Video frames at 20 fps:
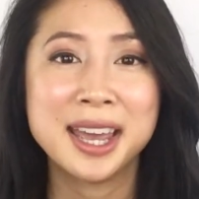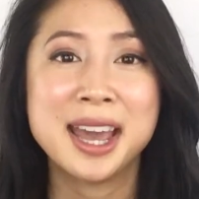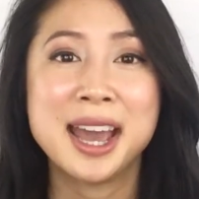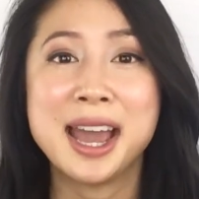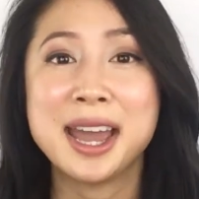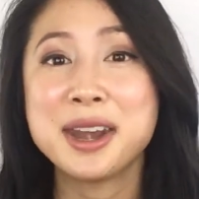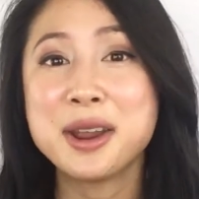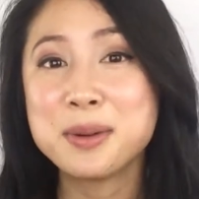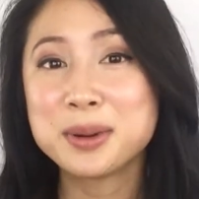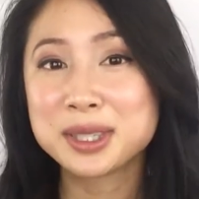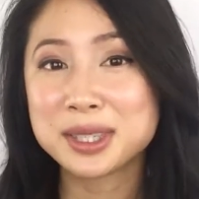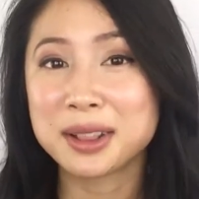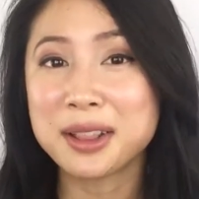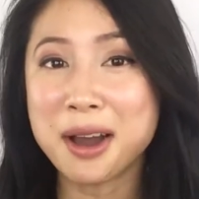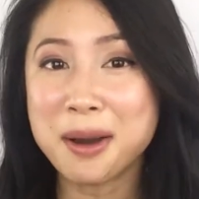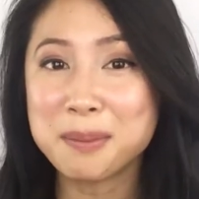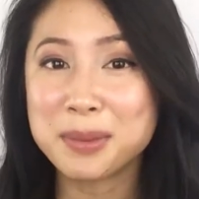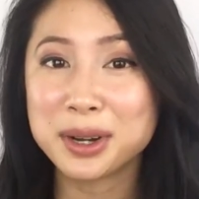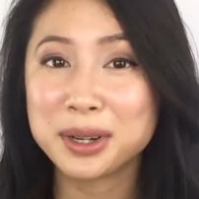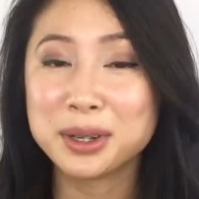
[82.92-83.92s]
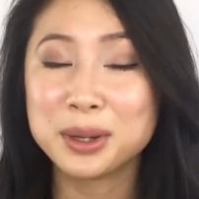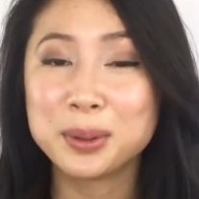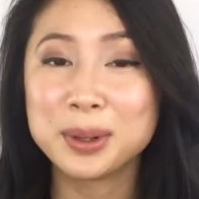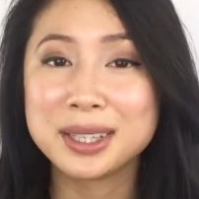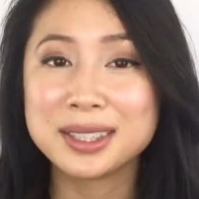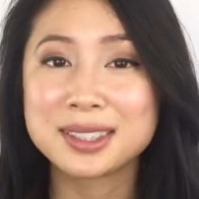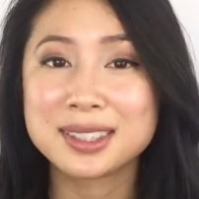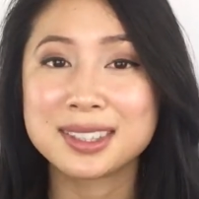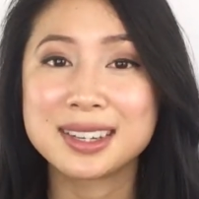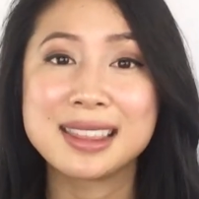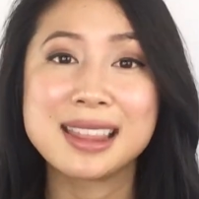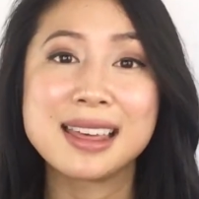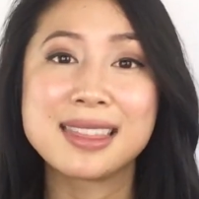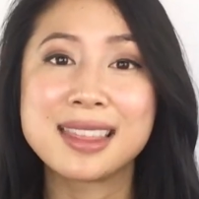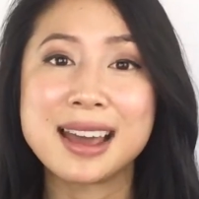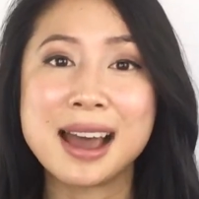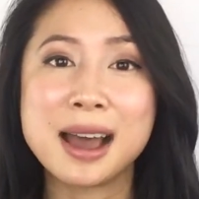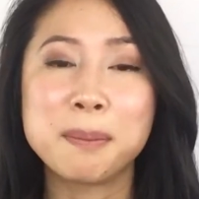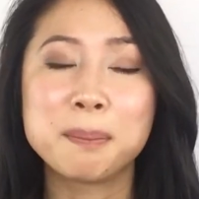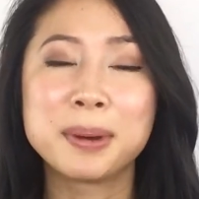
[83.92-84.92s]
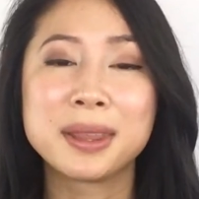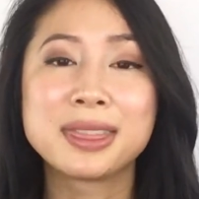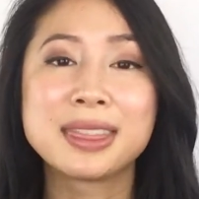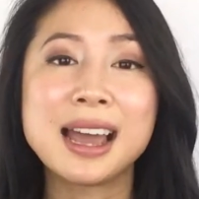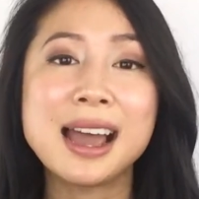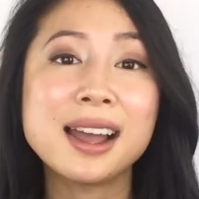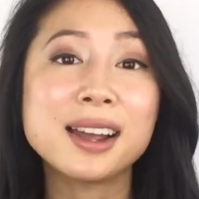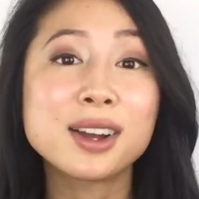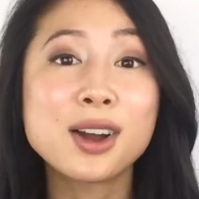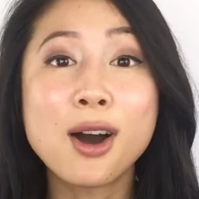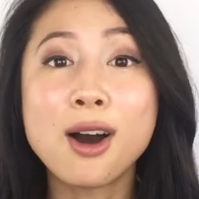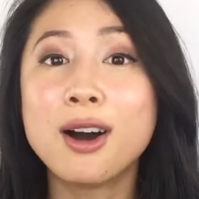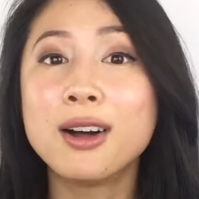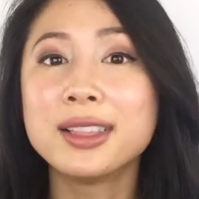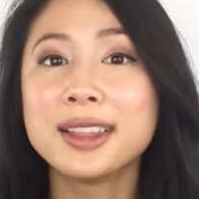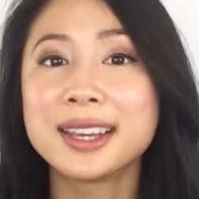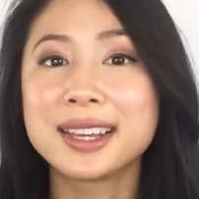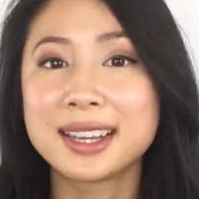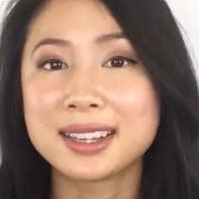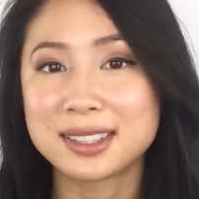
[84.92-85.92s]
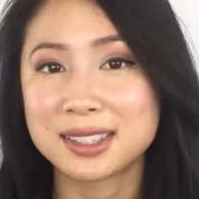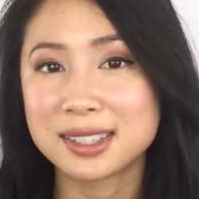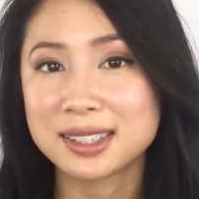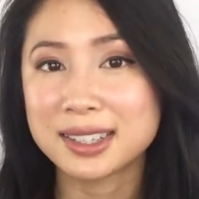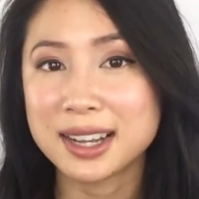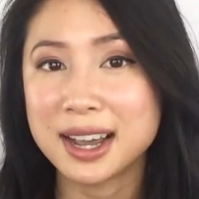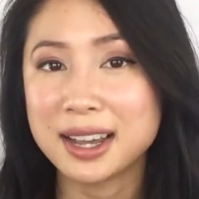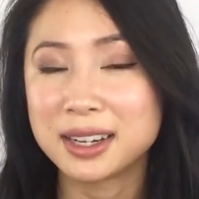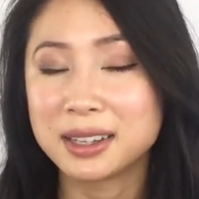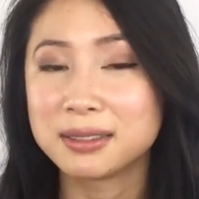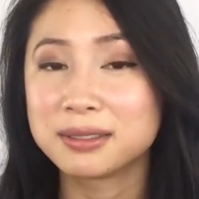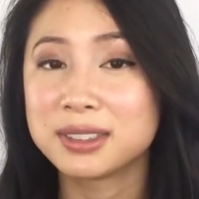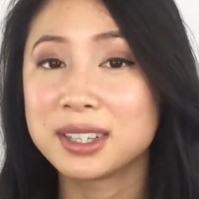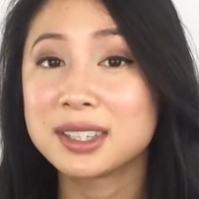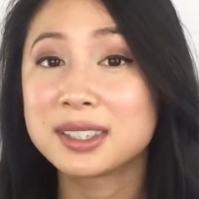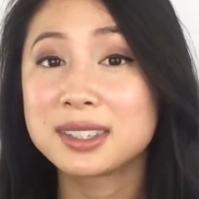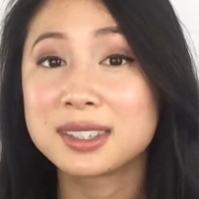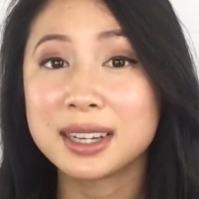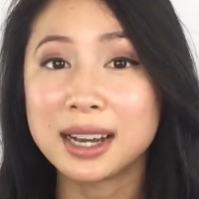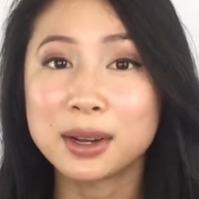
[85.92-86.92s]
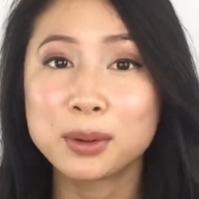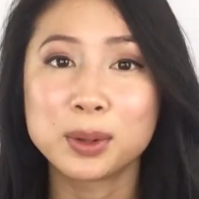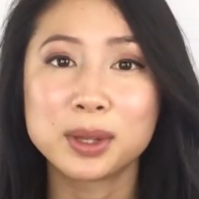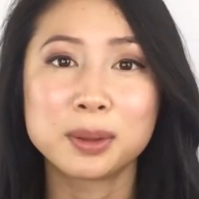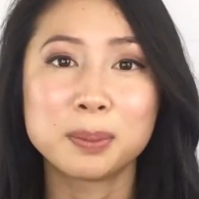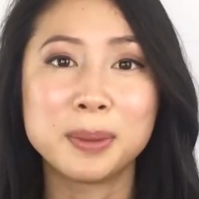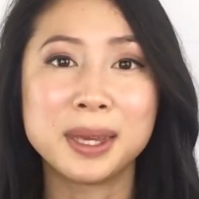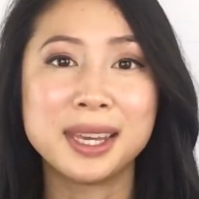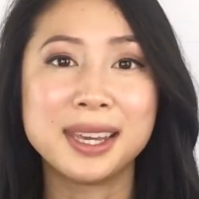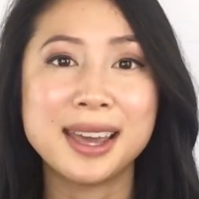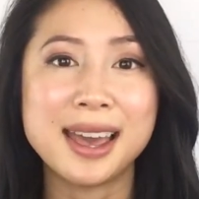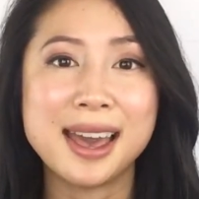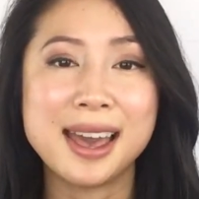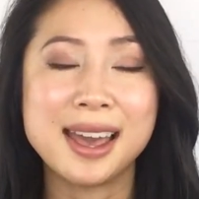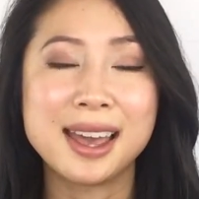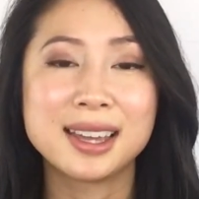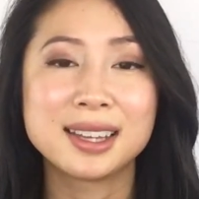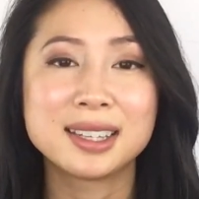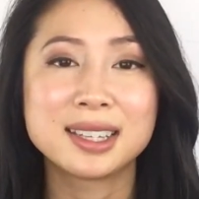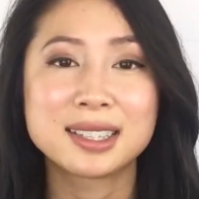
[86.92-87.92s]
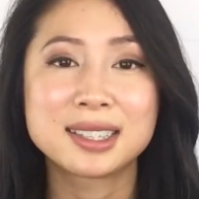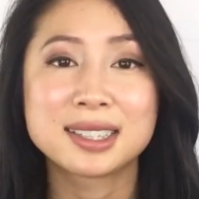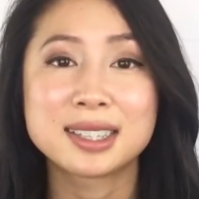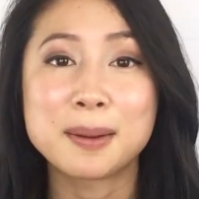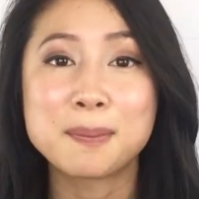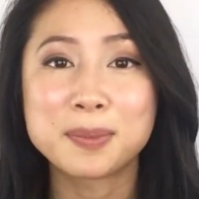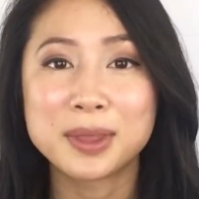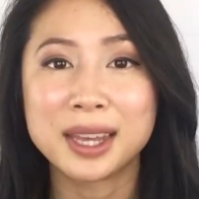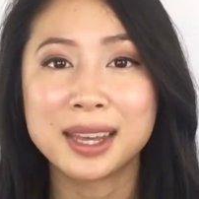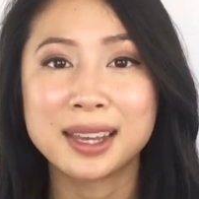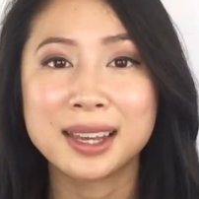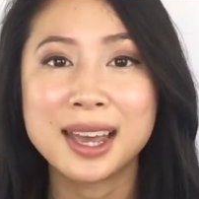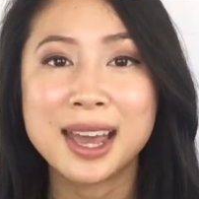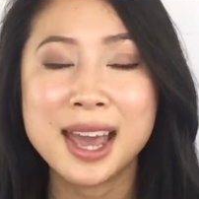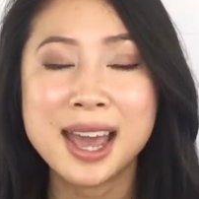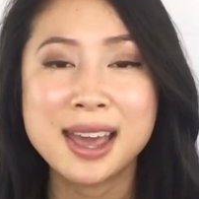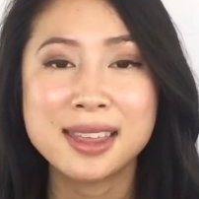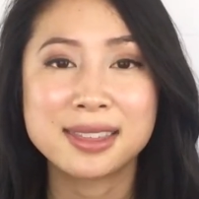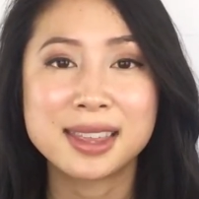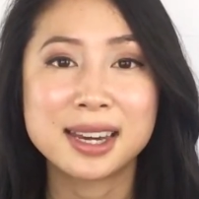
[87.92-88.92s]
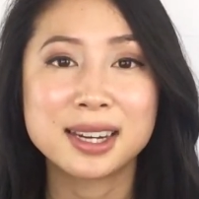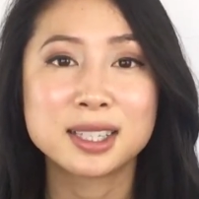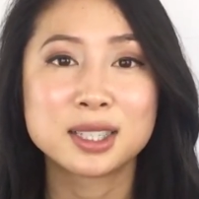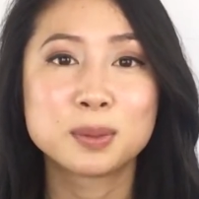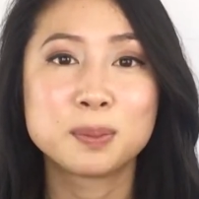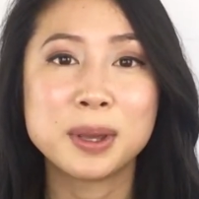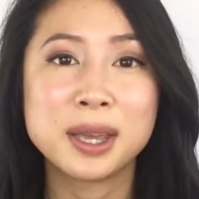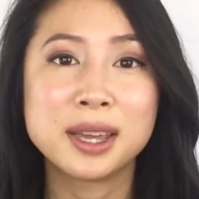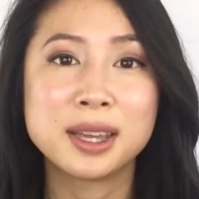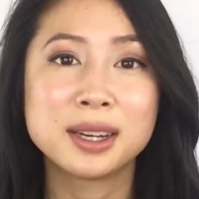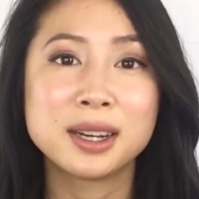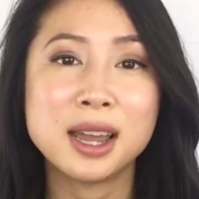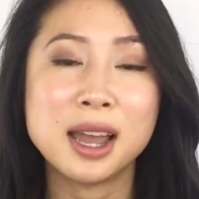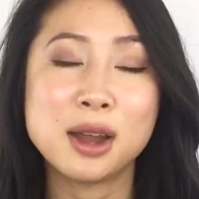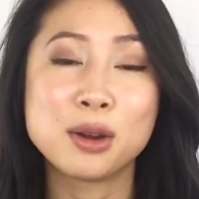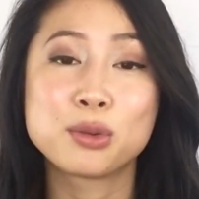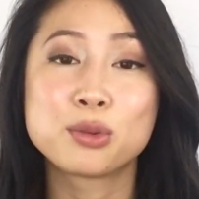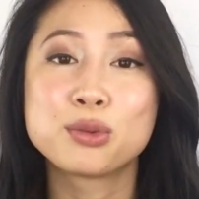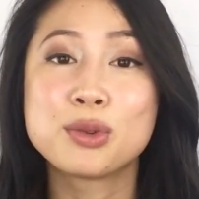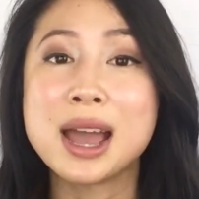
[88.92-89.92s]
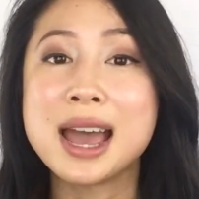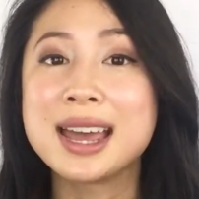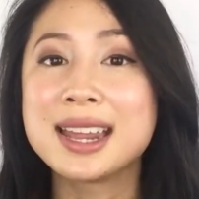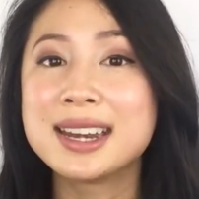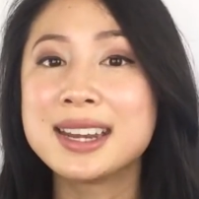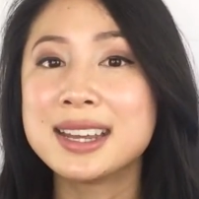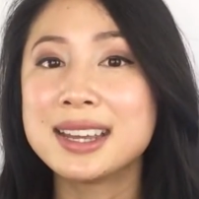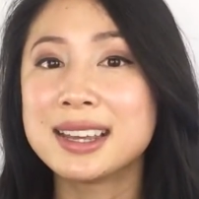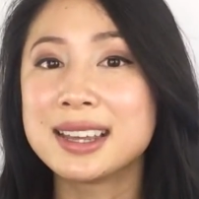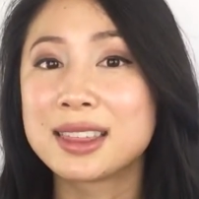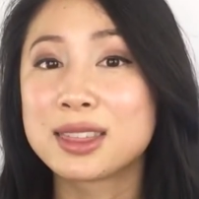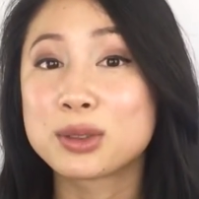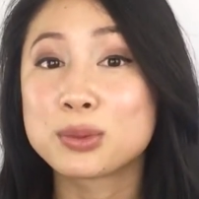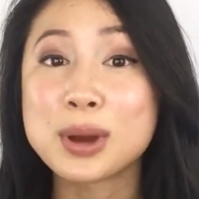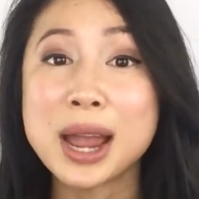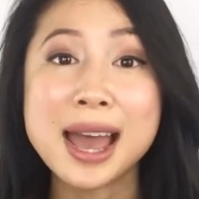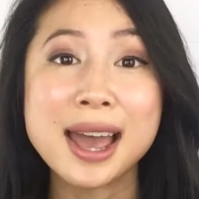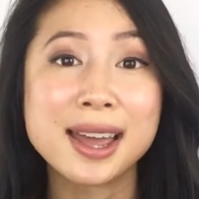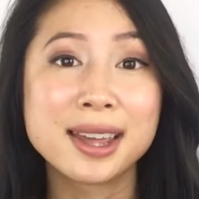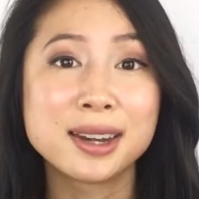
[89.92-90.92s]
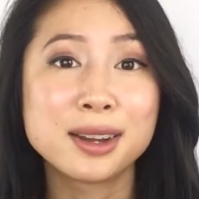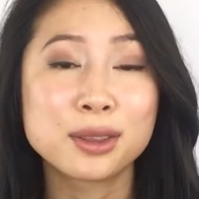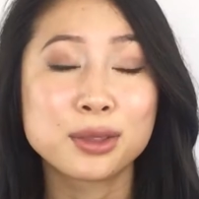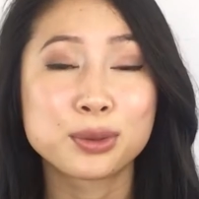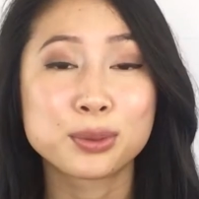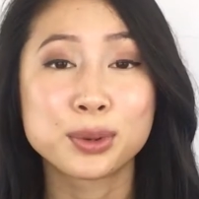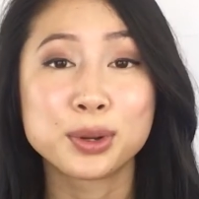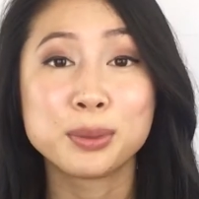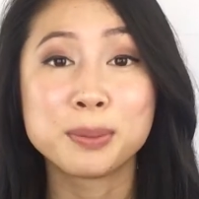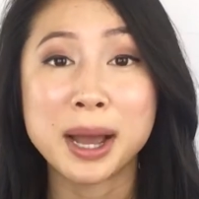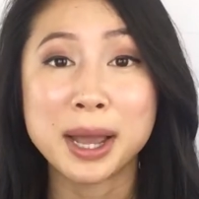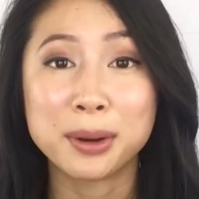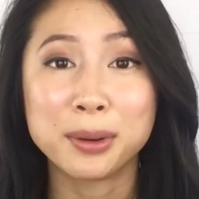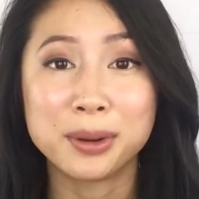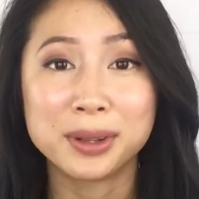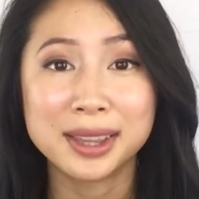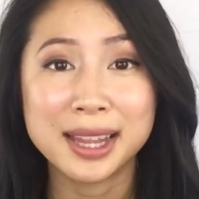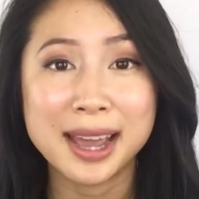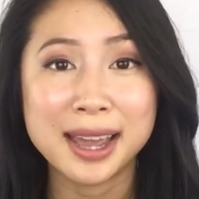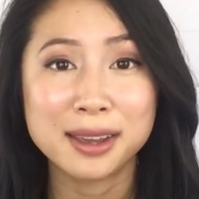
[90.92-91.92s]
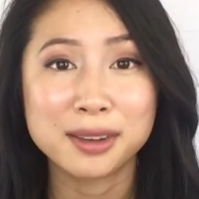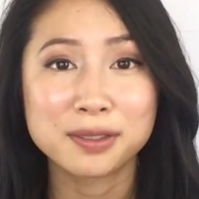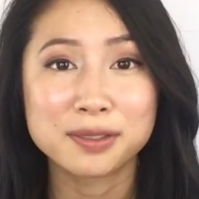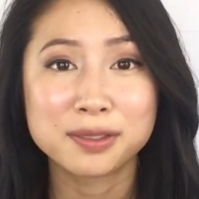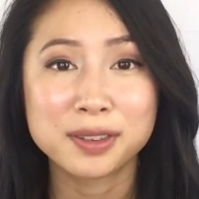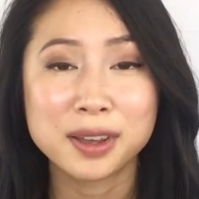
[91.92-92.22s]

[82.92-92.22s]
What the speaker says: I know it's a lot more nuanced than that, but that calling has just kind of stuck with me, and it's something that has been a red thread through my whole life.